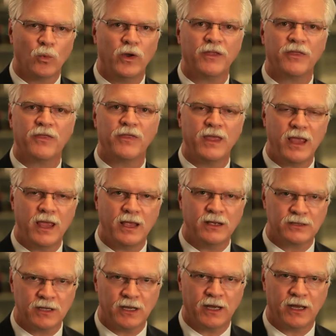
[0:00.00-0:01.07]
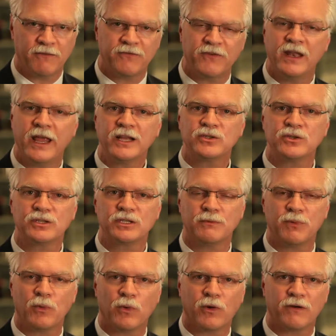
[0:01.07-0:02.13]
With the financial
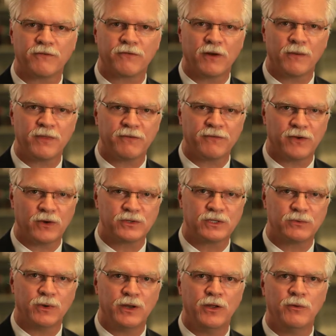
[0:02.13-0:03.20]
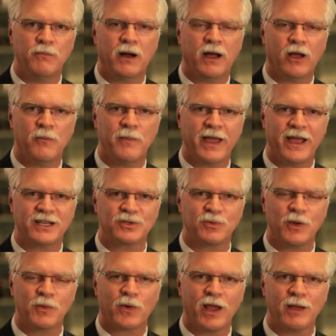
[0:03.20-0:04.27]
support from the folks at Renew Biomass,
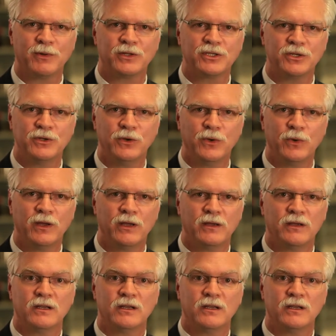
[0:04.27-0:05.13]
we were able to